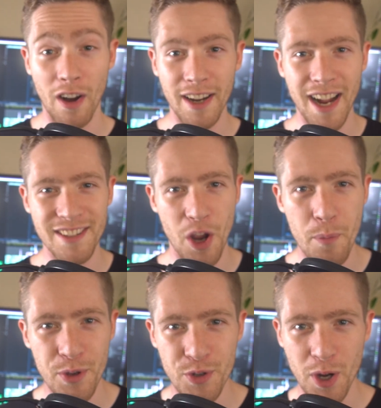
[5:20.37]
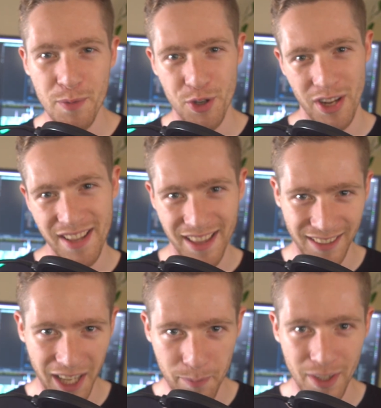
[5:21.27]
All right, guys, I hope you enjoyed. Be sure to hit that
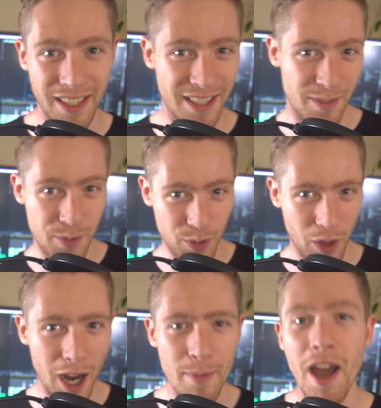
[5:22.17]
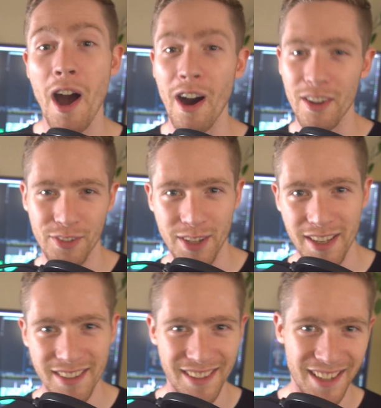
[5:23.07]
like button and subscribe. I'll see
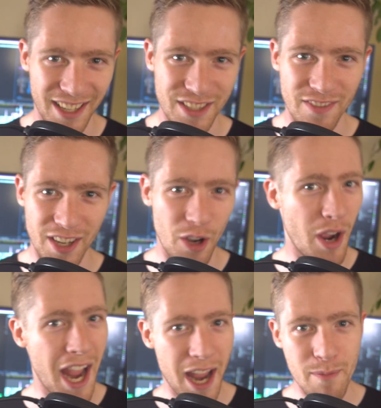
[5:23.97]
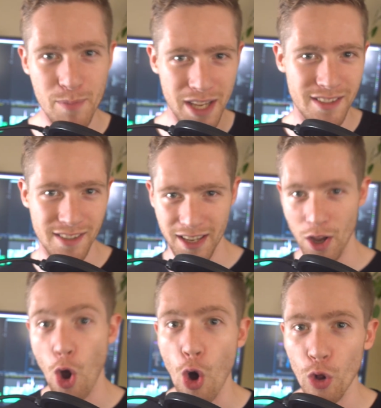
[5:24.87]
you in the next video.
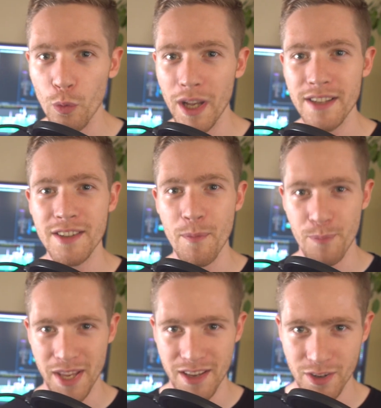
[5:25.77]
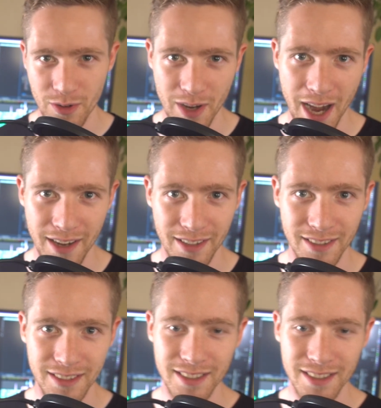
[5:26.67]
ABC, always be creating.